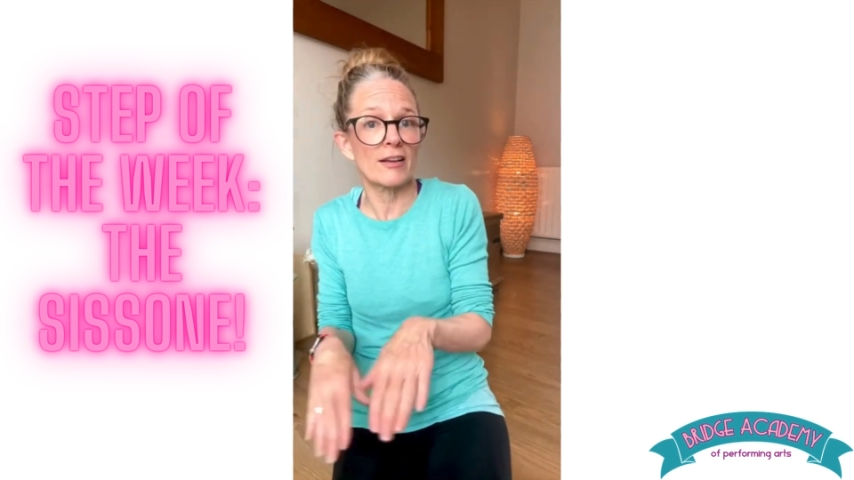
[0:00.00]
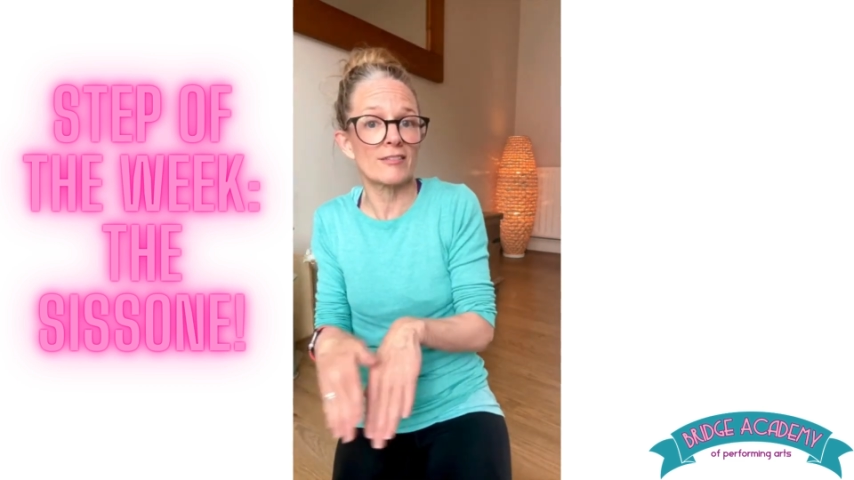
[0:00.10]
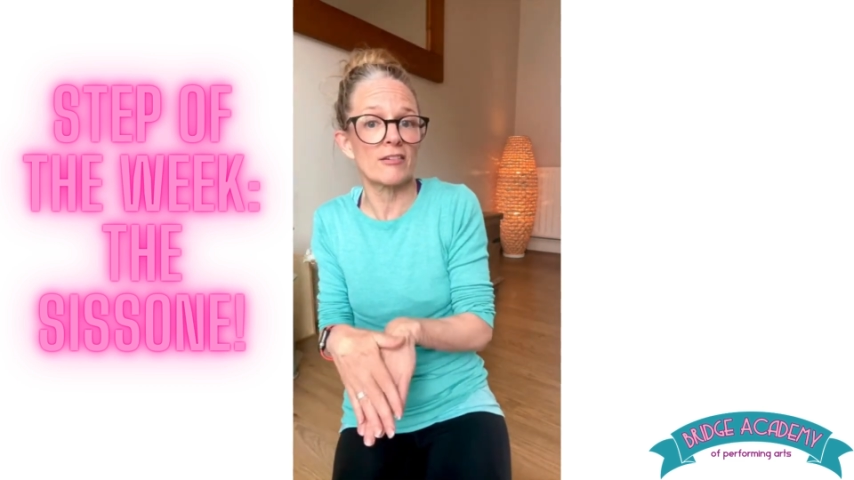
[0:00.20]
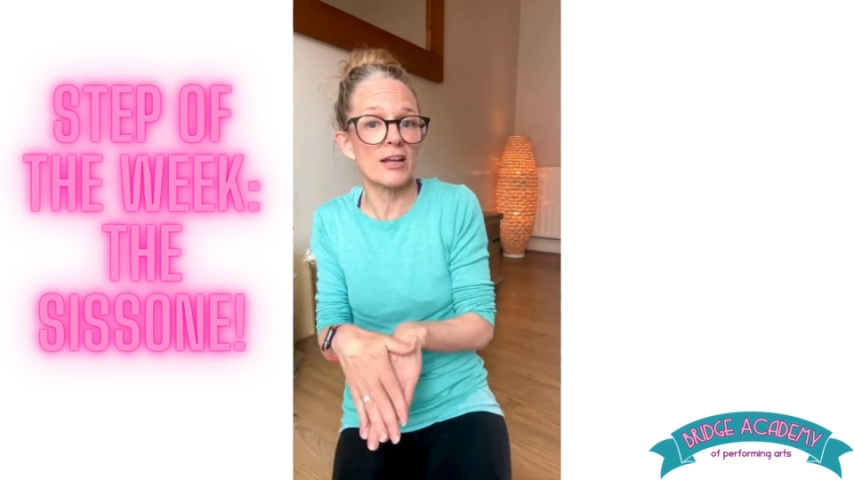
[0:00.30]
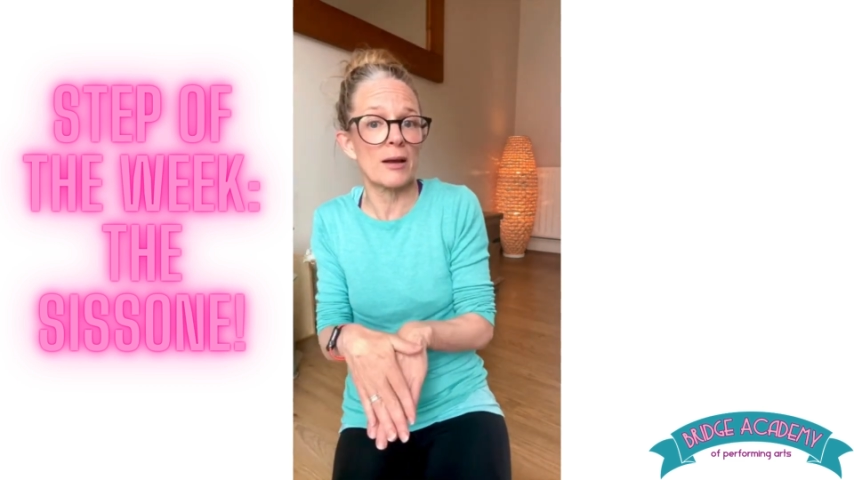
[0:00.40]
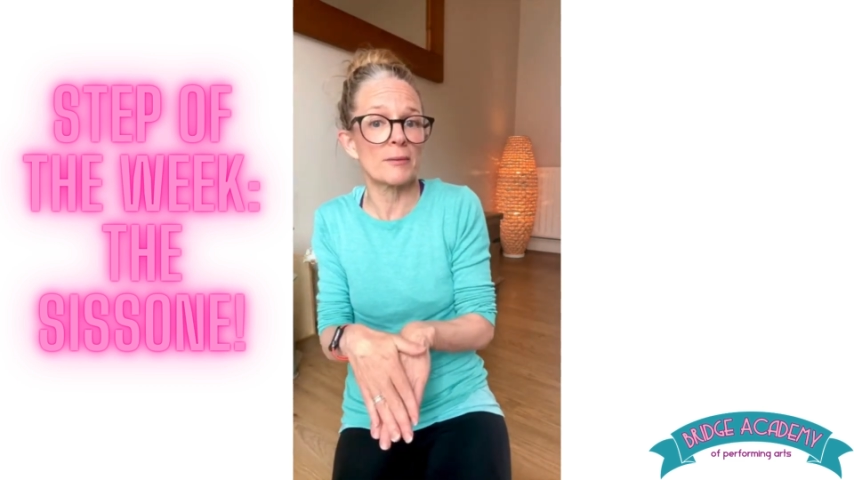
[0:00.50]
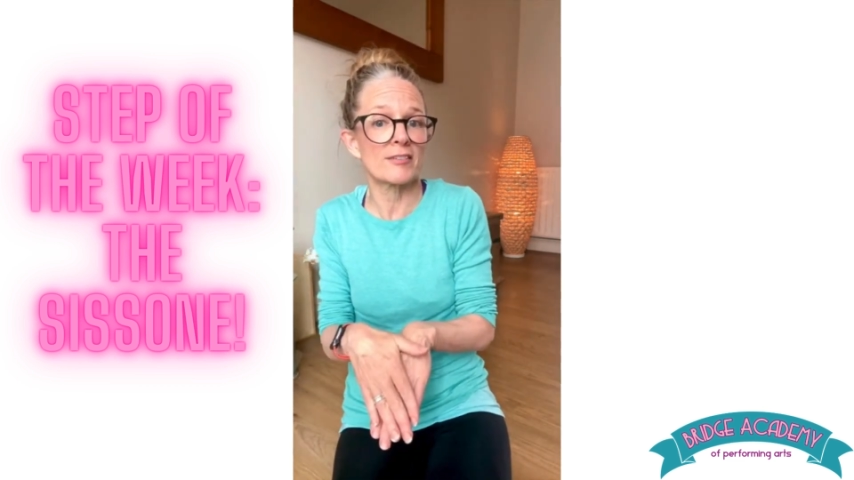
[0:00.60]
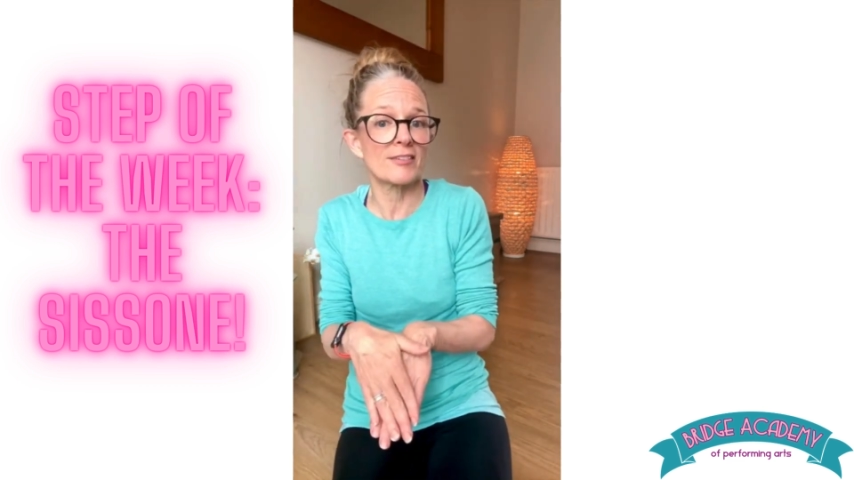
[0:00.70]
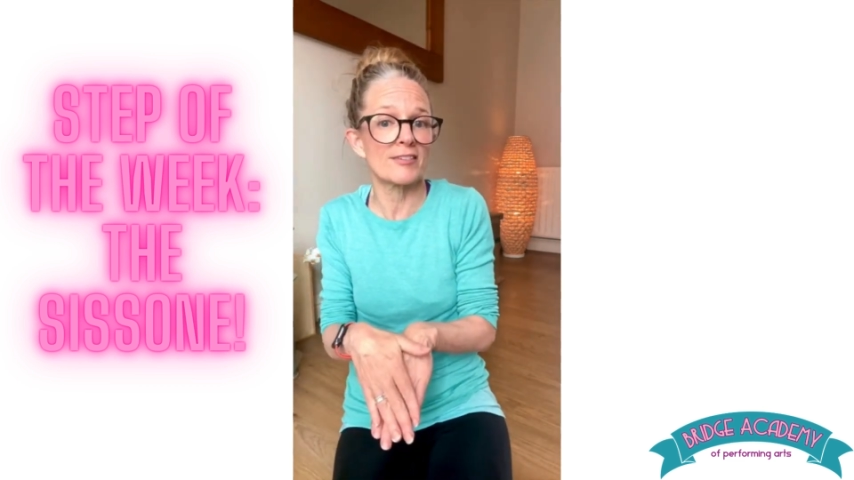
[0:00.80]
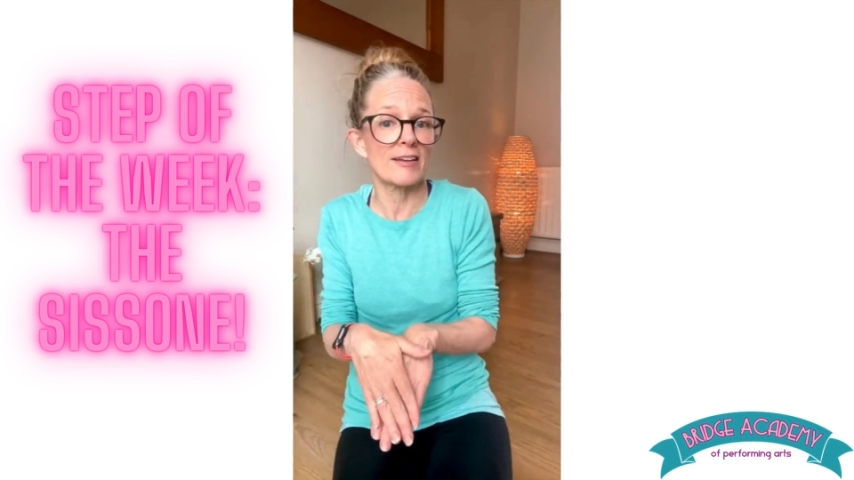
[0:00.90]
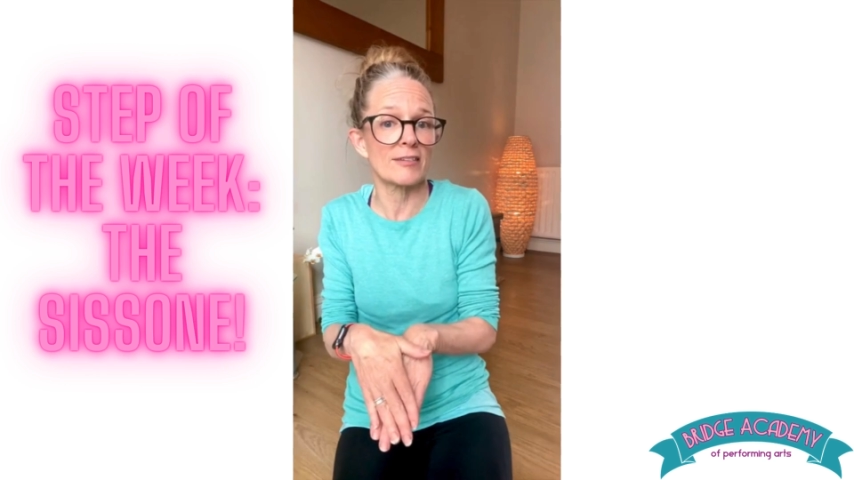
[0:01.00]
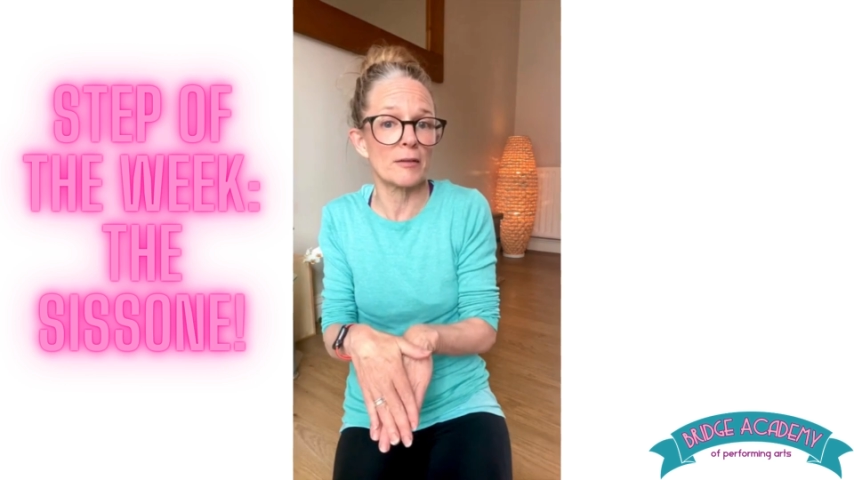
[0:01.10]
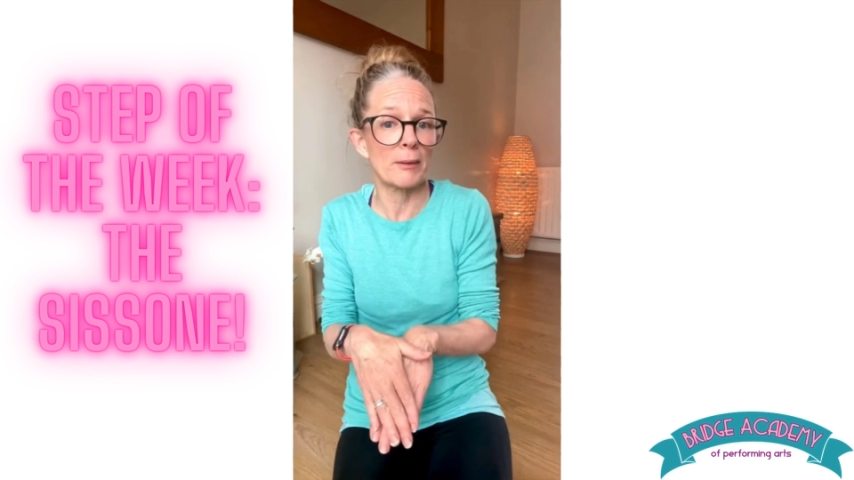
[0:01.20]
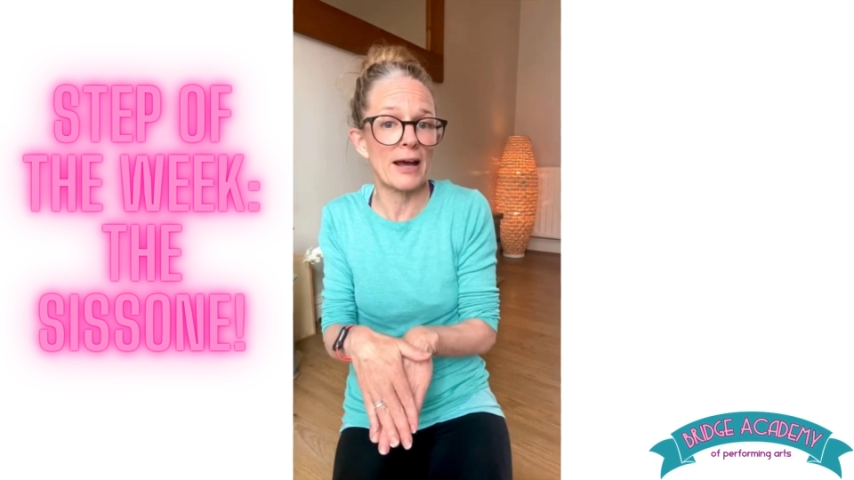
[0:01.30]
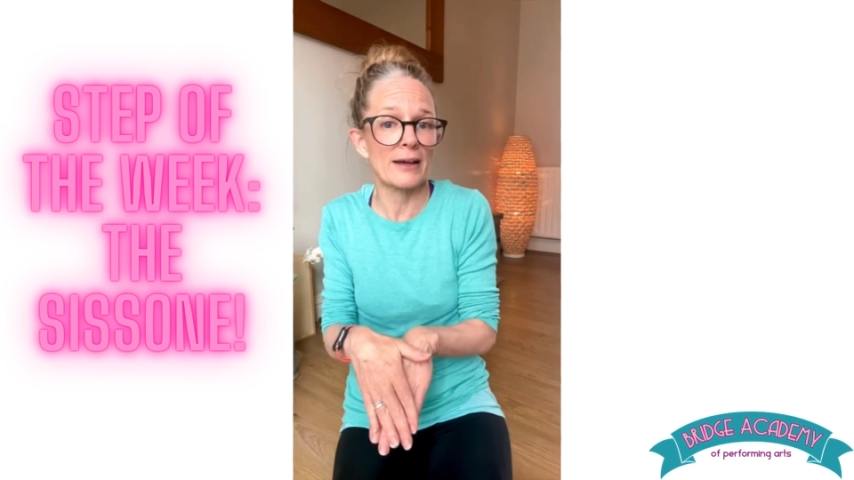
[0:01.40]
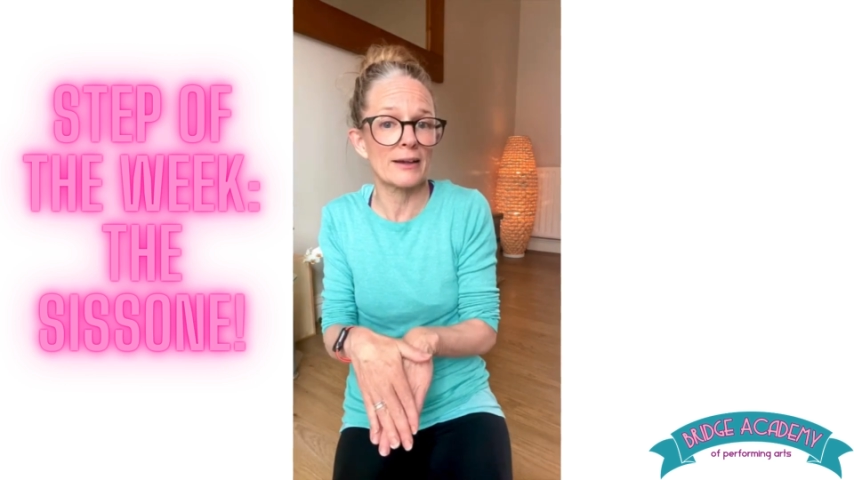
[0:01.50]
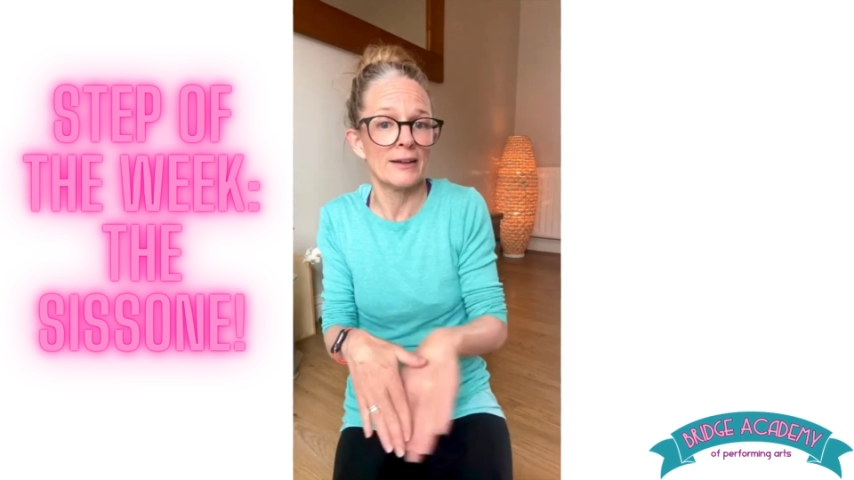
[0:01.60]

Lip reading: and derrière means it stays at the back,